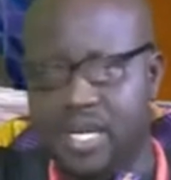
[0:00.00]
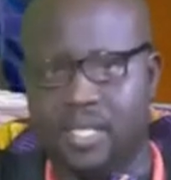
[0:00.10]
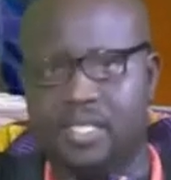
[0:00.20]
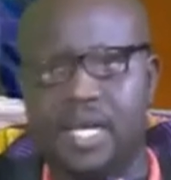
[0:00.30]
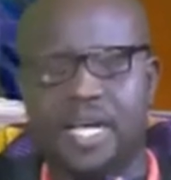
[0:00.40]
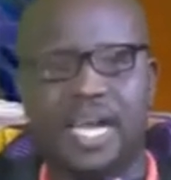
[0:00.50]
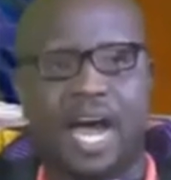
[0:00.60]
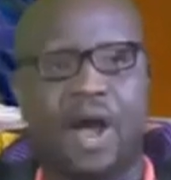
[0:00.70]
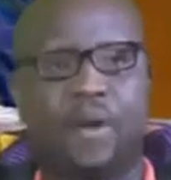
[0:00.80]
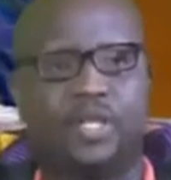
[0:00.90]
Yes.
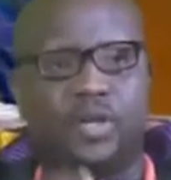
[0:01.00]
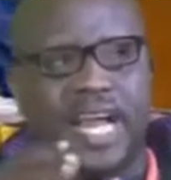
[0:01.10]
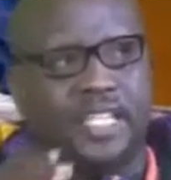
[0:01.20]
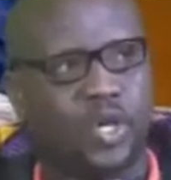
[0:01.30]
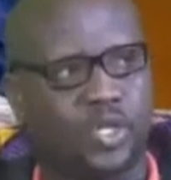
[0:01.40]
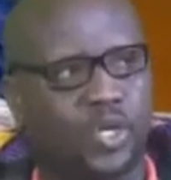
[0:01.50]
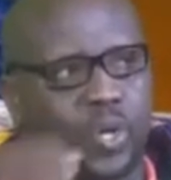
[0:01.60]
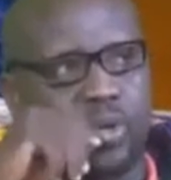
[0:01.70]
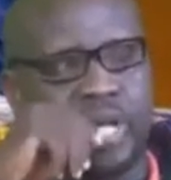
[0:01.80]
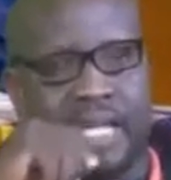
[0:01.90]
Now, I want to let you also
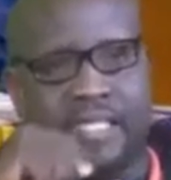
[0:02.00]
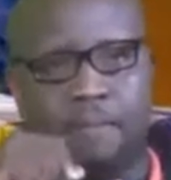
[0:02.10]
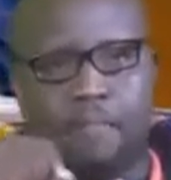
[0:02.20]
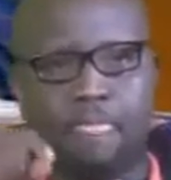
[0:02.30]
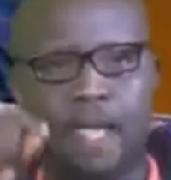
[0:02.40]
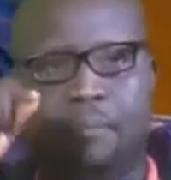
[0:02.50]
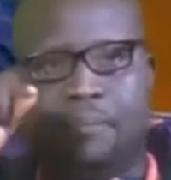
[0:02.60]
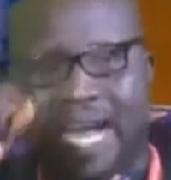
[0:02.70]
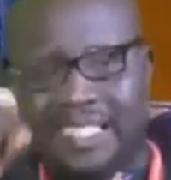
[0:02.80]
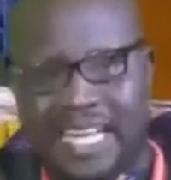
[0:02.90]
know that
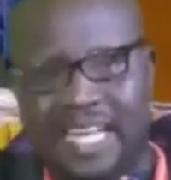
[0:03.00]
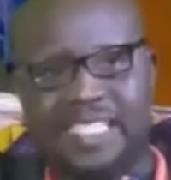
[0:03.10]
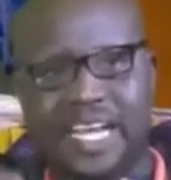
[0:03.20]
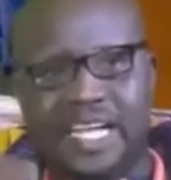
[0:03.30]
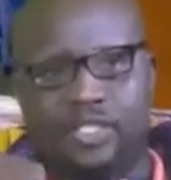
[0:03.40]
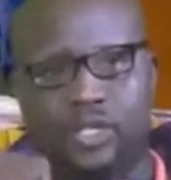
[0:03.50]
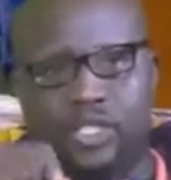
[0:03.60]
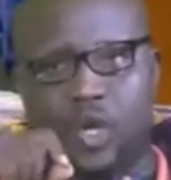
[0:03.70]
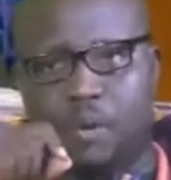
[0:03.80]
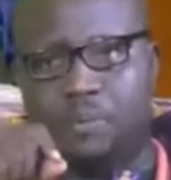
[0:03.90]
Brightence Electronics
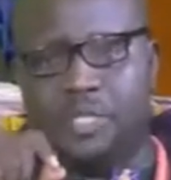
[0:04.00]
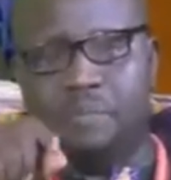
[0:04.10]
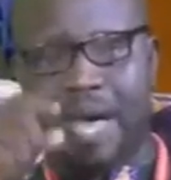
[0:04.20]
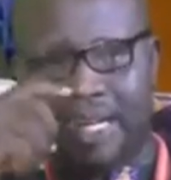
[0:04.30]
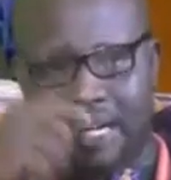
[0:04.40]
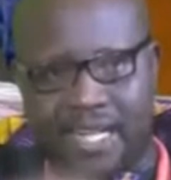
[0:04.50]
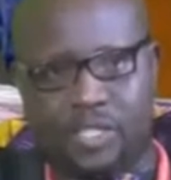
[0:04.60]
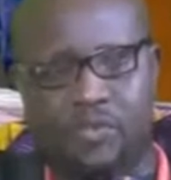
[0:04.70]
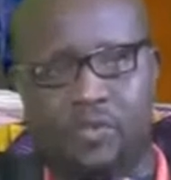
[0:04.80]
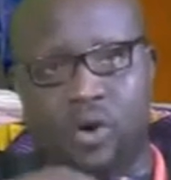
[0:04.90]
Company, by the grace
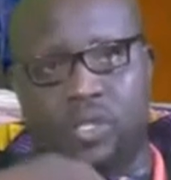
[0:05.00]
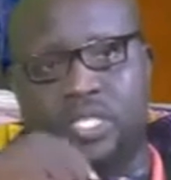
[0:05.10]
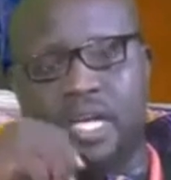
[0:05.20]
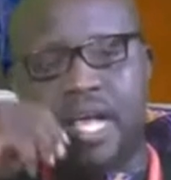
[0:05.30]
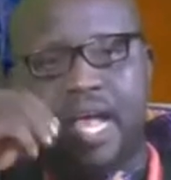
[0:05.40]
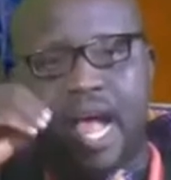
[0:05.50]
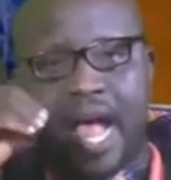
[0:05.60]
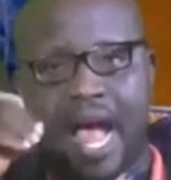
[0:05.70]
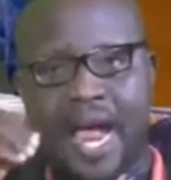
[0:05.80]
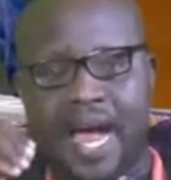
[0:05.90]
of God,
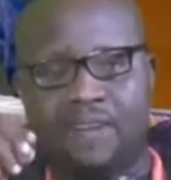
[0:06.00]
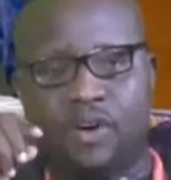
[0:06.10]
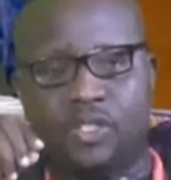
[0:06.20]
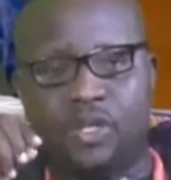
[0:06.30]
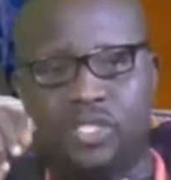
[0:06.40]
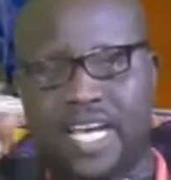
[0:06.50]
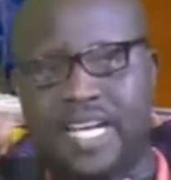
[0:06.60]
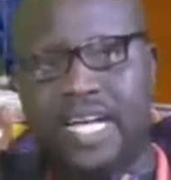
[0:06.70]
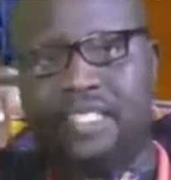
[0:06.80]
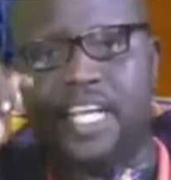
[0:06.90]
I have also said
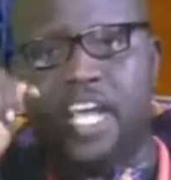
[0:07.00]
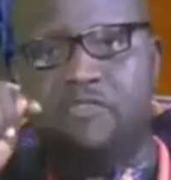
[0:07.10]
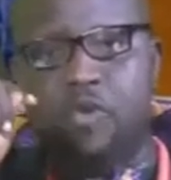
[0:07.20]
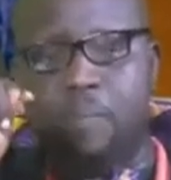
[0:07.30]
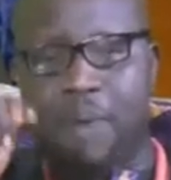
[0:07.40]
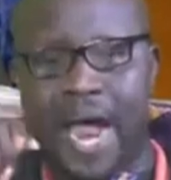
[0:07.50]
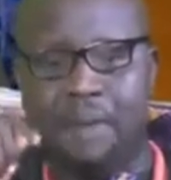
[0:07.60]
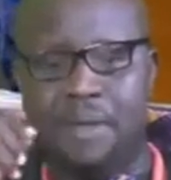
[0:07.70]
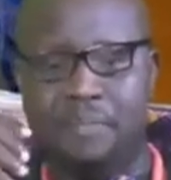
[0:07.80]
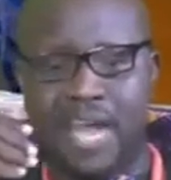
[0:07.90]
that if you buy
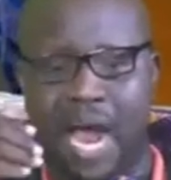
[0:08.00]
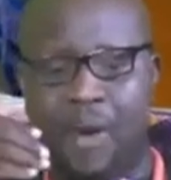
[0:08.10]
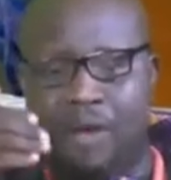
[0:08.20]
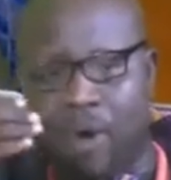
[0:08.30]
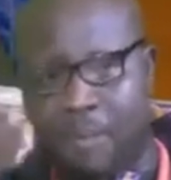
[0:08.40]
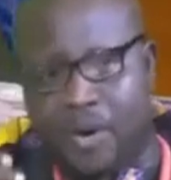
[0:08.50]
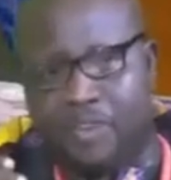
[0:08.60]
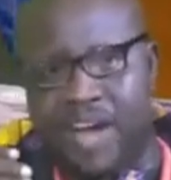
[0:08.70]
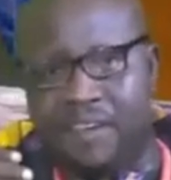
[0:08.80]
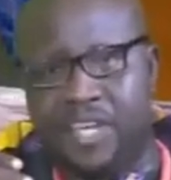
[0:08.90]
maybe our 1.5
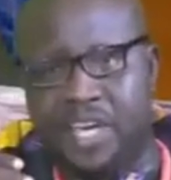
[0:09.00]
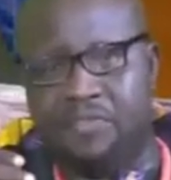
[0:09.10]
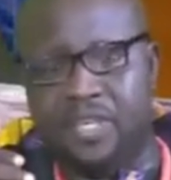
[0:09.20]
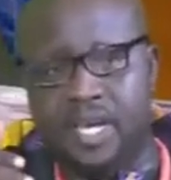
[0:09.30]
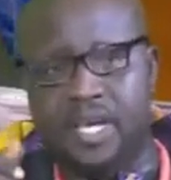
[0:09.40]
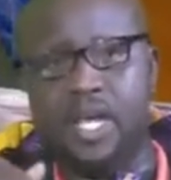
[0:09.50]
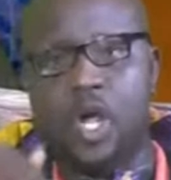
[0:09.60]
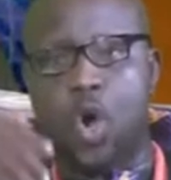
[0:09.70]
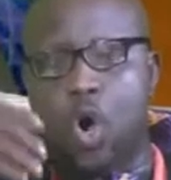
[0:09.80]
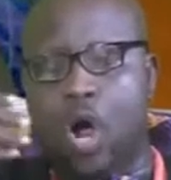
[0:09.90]
kVA
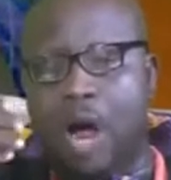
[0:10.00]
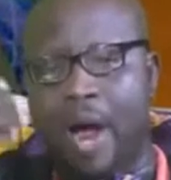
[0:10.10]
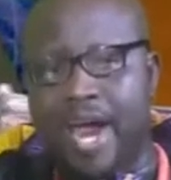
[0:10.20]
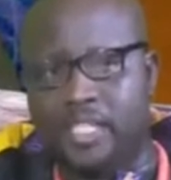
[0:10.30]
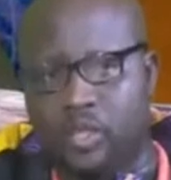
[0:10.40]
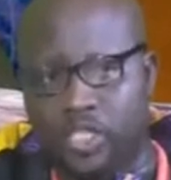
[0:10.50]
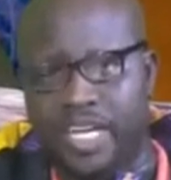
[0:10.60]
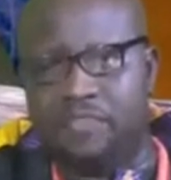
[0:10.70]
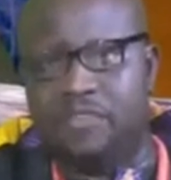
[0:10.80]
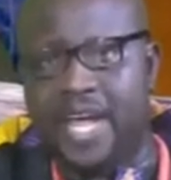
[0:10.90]
or our
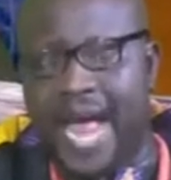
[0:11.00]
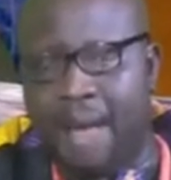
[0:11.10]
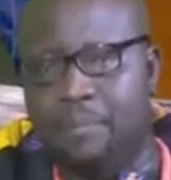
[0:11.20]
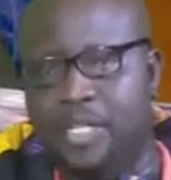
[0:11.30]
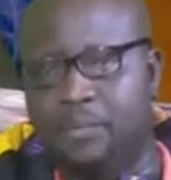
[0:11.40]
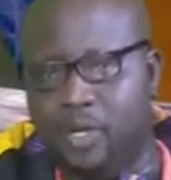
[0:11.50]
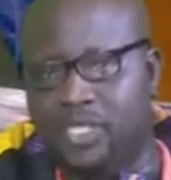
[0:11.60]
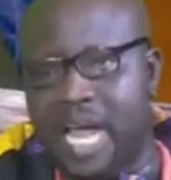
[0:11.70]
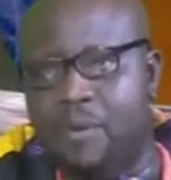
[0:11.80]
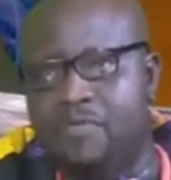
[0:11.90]
800 VA hybrid pure
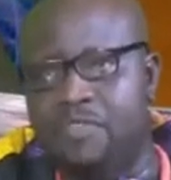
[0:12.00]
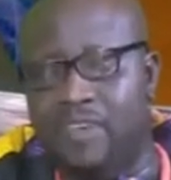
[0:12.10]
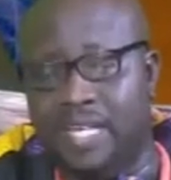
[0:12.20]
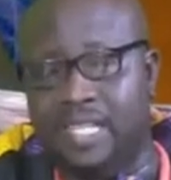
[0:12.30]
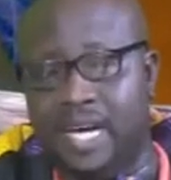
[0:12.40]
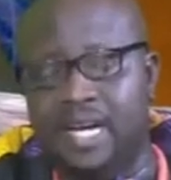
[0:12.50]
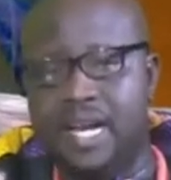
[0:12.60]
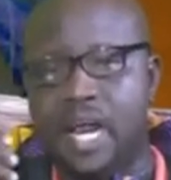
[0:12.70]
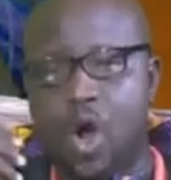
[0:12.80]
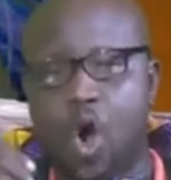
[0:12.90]
sine wave inverter,
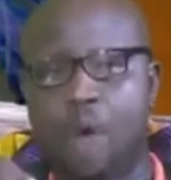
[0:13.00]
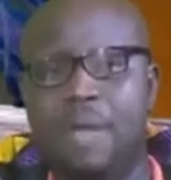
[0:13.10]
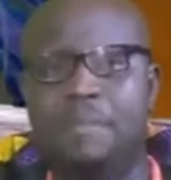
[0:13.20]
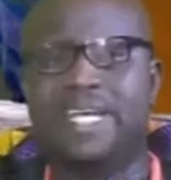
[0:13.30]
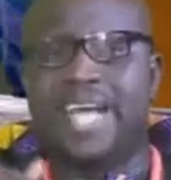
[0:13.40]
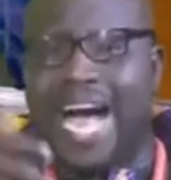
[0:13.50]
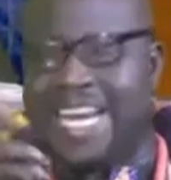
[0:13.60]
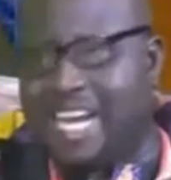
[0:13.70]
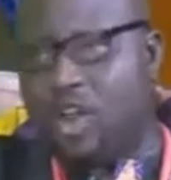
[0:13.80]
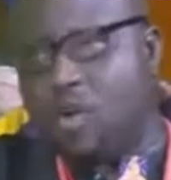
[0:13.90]
or maybe the
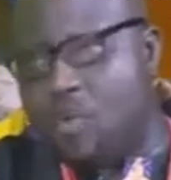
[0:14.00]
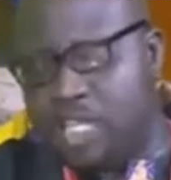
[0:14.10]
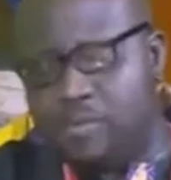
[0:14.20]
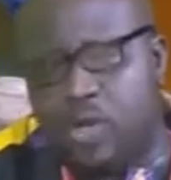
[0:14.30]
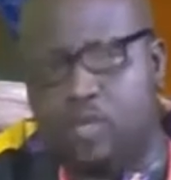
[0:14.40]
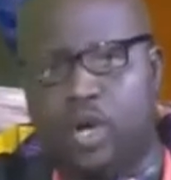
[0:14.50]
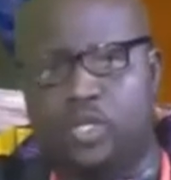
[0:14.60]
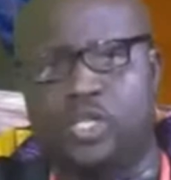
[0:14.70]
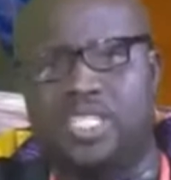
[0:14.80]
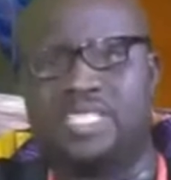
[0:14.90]
analog ones, because we
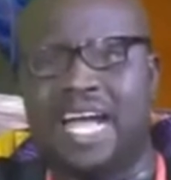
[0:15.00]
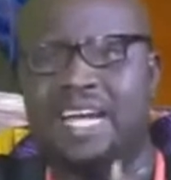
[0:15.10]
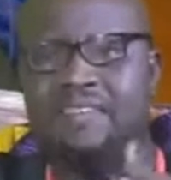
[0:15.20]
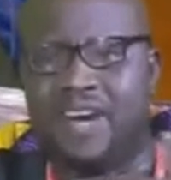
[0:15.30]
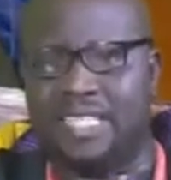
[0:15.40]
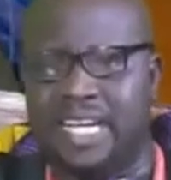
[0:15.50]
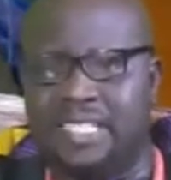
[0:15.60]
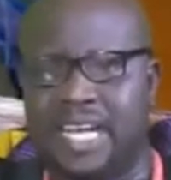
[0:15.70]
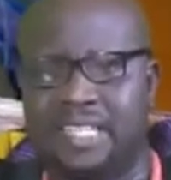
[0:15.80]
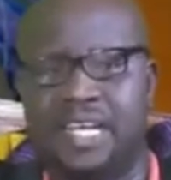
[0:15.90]
also design inverters
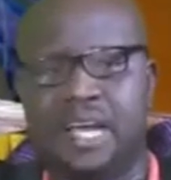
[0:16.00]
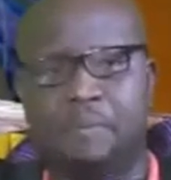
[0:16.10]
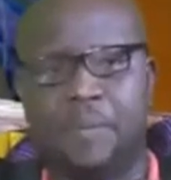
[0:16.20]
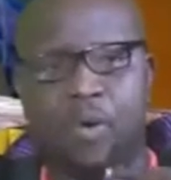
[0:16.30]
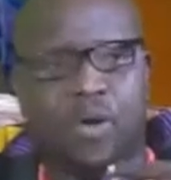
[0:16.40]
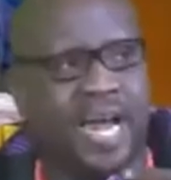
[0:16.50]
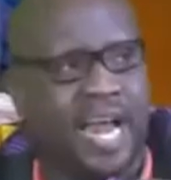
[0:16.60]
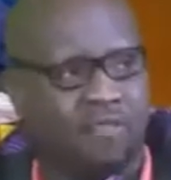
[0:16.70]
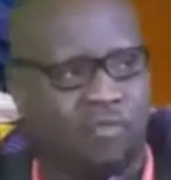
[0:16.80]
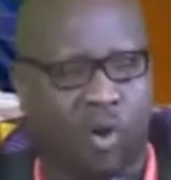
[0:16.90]
that people can
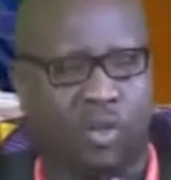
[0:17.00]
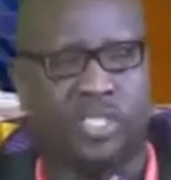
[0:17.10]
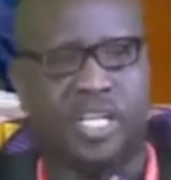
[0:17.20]
afford,